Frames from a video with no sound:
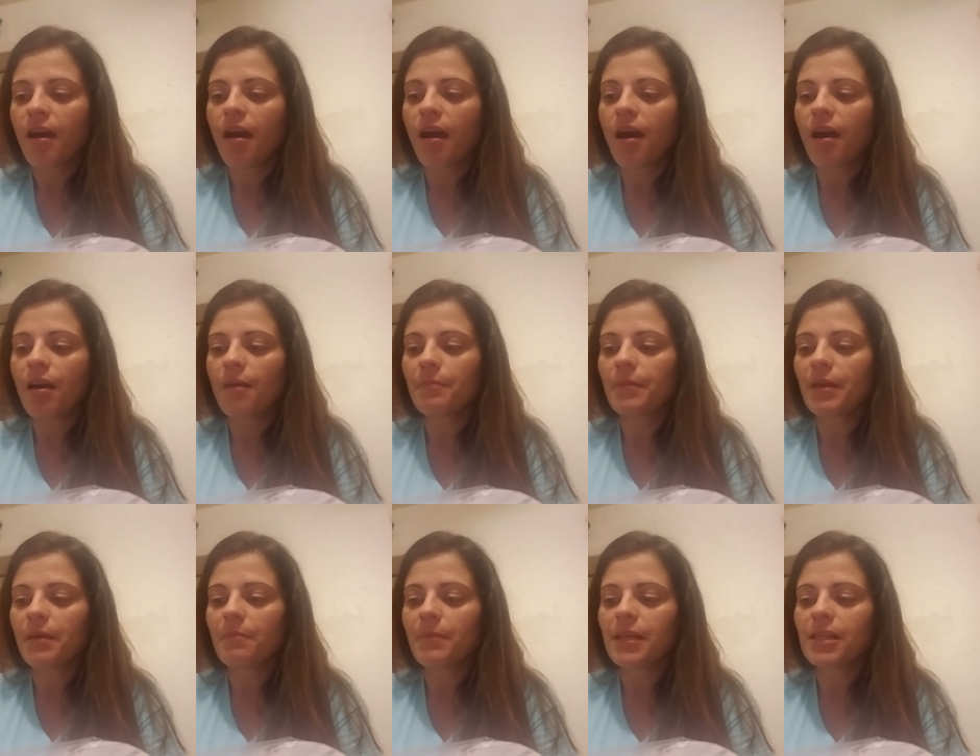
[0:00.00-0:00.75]

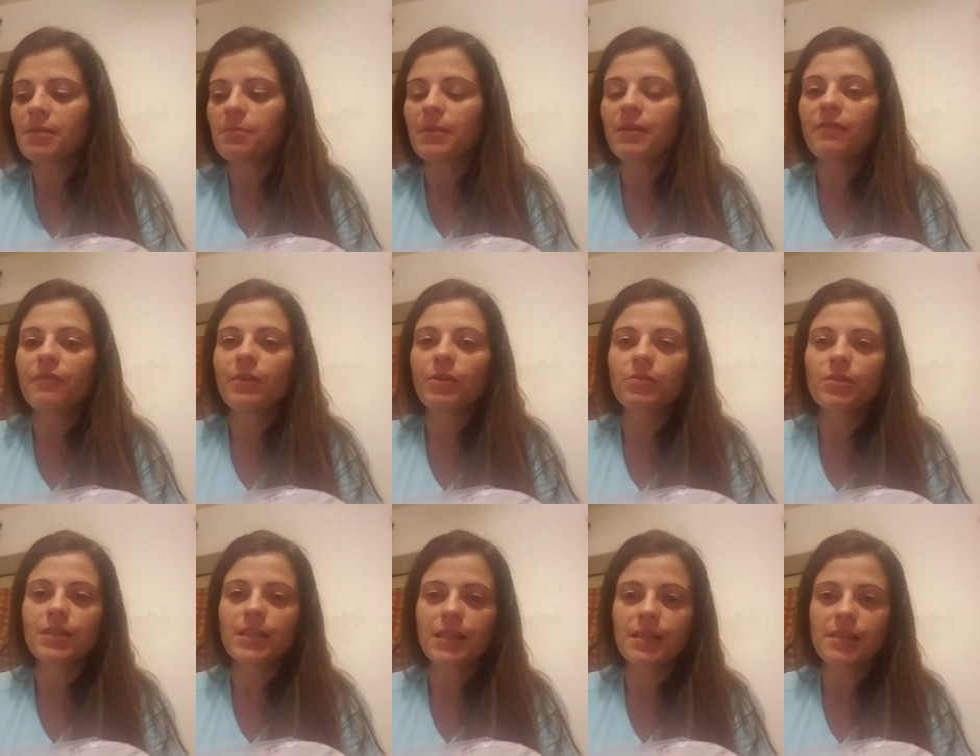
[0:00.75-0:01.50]
It makes me feel
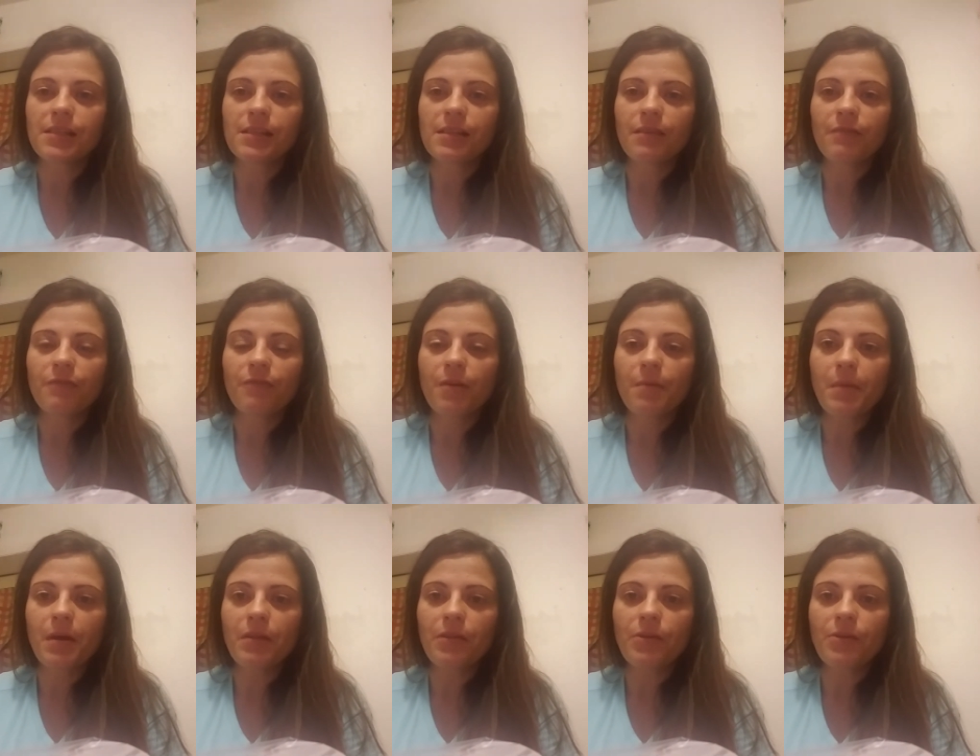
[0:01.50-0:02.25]
distant
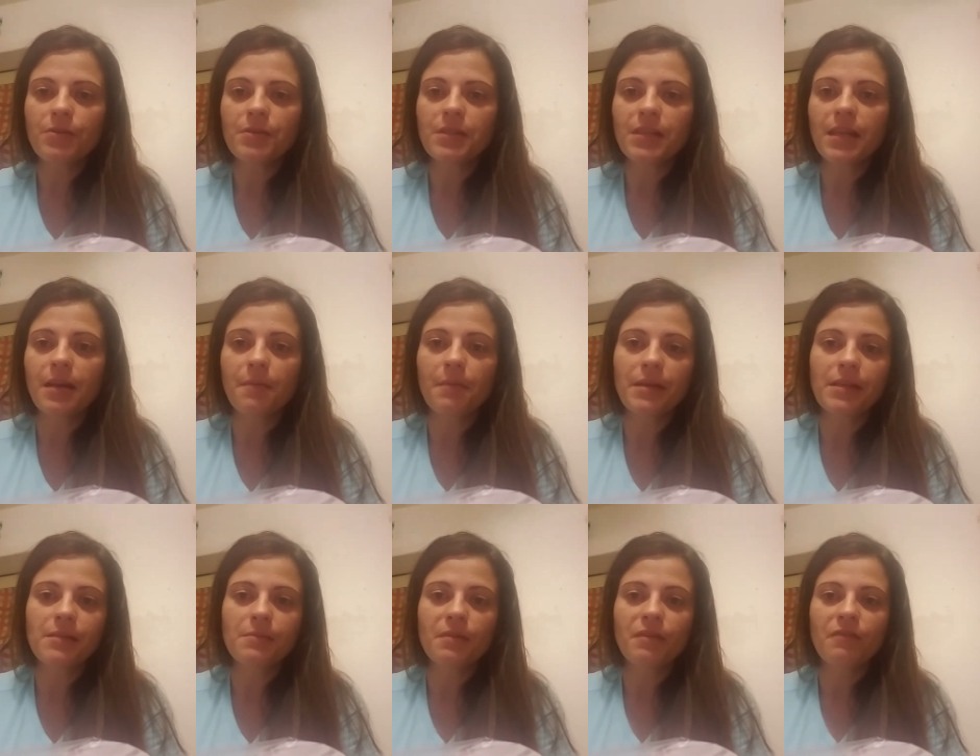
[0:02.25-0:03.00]
from others, and it
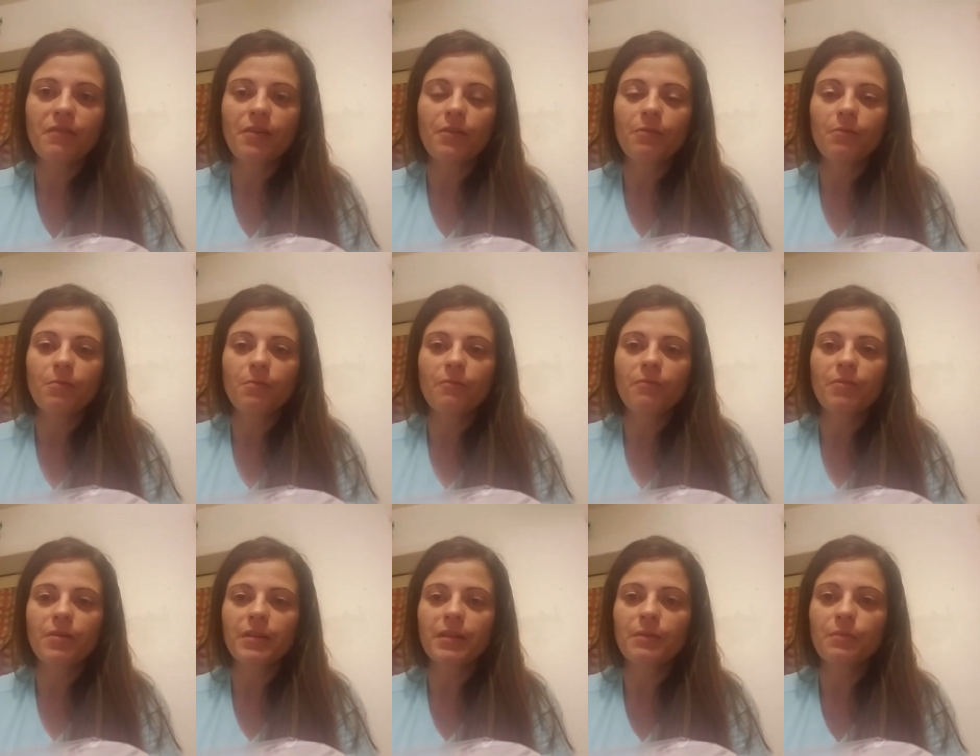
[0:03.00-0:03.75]
makes me feel
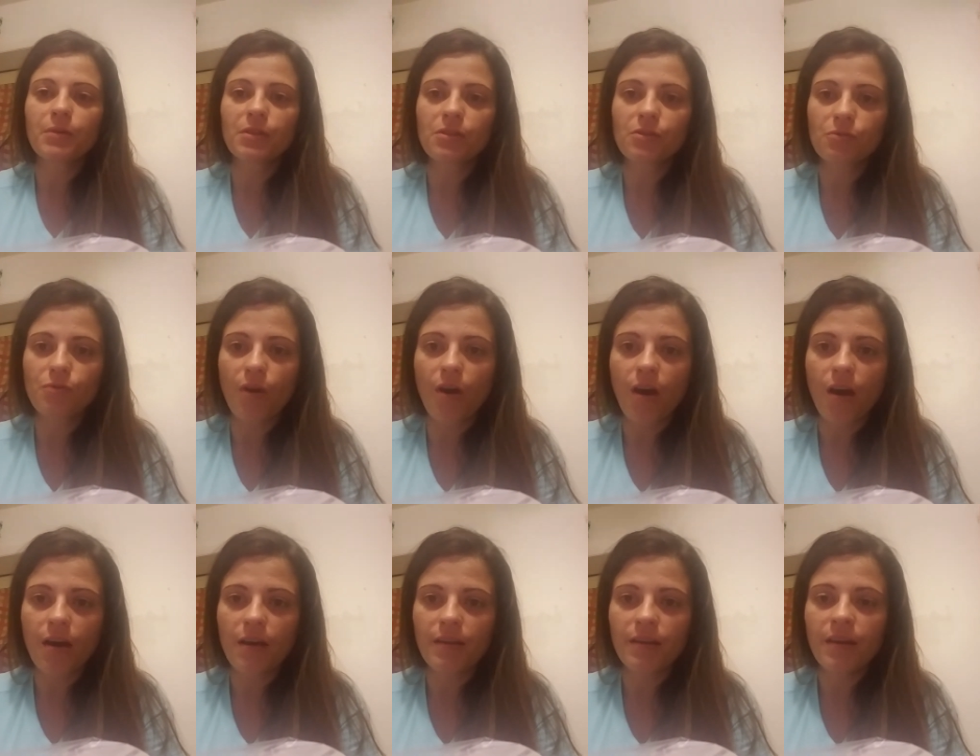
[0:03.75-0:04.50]
really
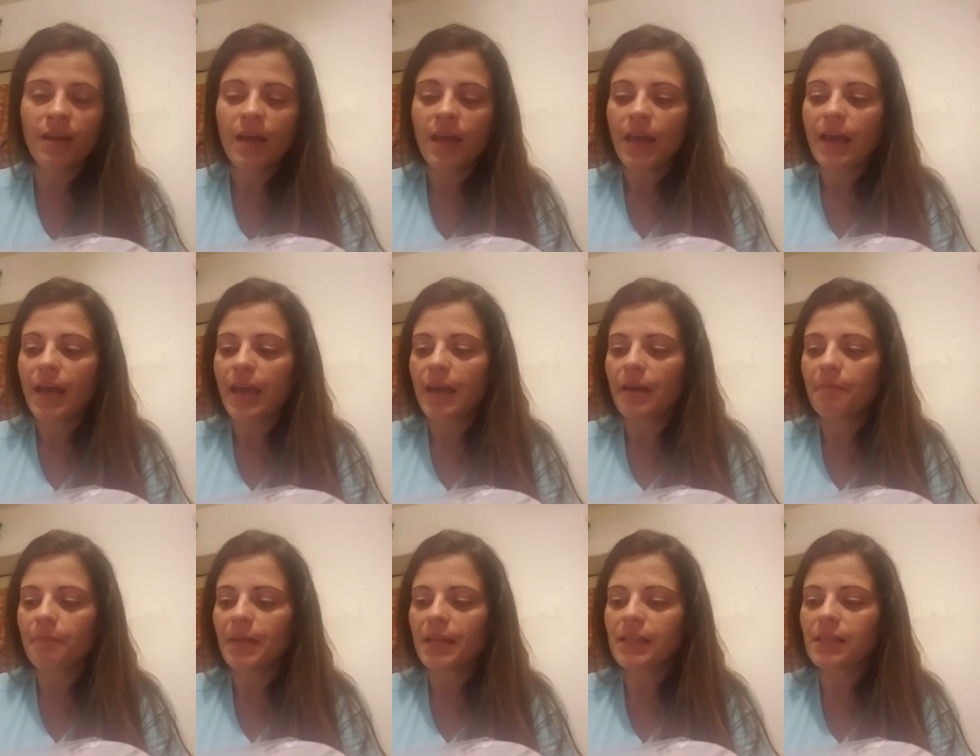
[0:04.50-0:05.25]
withdrawn. It
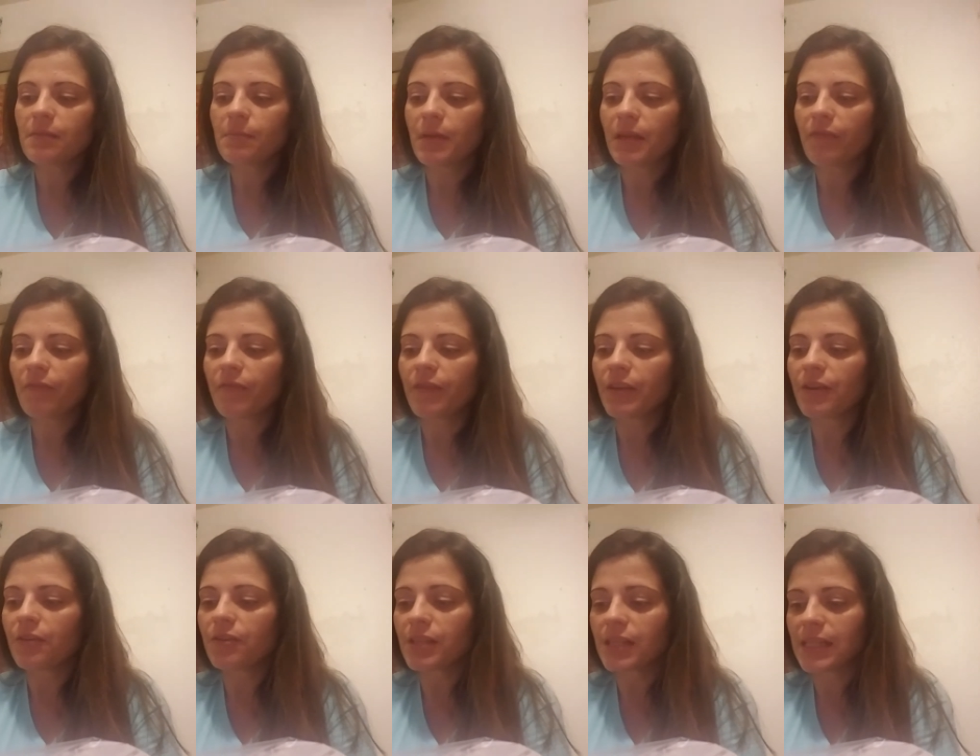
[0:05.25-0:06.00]
makes me
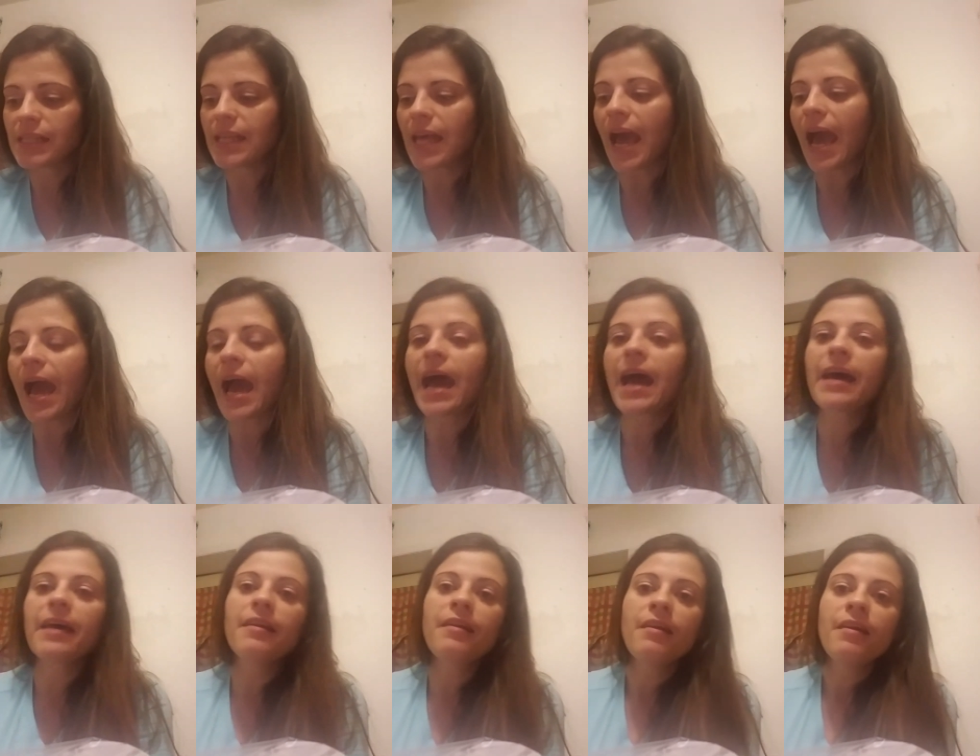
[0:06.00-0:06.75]
feel
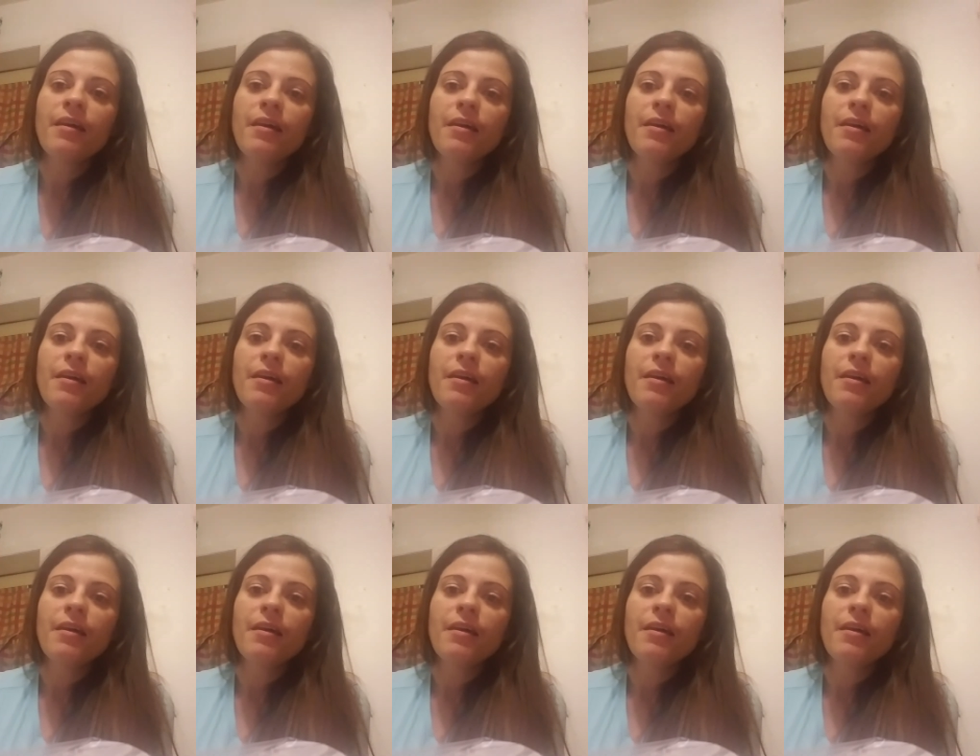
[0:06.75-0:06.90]
sad